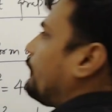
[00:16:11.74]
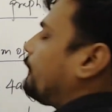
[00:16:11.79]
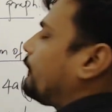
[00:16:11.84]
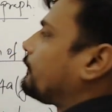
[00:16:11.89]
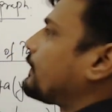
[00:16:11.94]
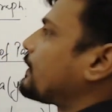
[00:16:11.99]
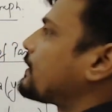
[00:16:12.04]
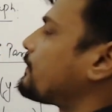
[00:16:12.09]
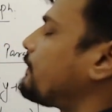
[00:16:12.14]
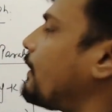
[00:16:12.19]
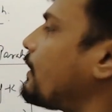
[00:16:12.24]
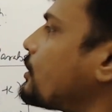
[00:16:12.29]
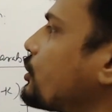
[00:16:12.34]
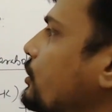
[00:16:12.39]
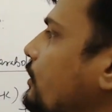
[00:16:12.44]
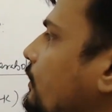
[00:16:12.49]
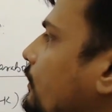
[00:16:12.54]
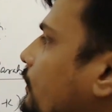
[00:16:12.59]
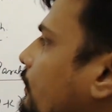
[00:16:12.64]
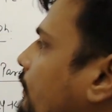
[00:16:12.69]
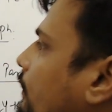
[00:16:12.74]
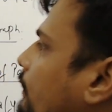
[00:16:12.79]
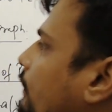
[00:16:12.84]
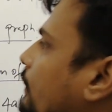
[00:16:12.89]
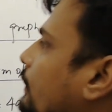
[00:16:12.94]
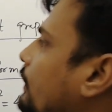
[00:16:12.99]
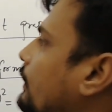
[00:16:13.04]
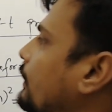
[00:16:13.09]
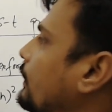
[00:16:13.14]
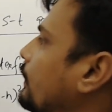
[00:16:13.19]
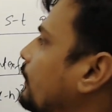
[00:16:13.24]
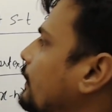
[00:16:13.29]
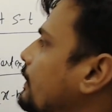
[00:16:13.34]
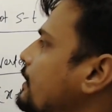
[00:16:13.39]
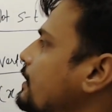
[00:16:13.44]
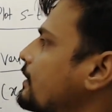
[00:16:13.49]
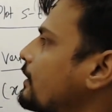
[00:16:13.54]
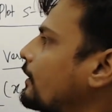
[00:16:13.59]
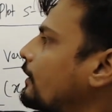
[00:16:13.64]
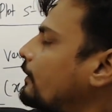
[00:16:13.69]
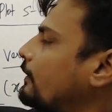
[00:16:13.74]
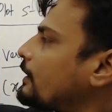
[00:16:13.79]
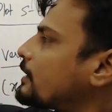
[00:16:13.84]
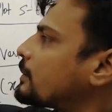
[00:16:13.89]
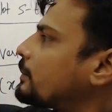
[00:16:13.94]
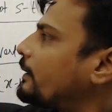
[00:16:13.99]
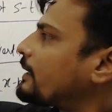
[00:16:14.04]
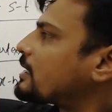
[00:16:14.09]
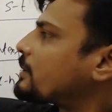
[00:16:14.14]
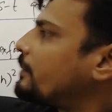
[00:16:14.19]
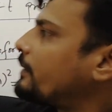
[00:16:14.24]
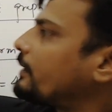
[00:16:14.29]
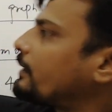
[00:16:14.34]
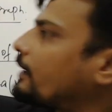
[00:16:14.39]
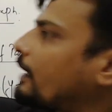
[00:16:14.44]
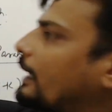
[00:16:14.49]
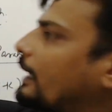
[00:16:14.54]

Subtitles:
this function. This is the displacement time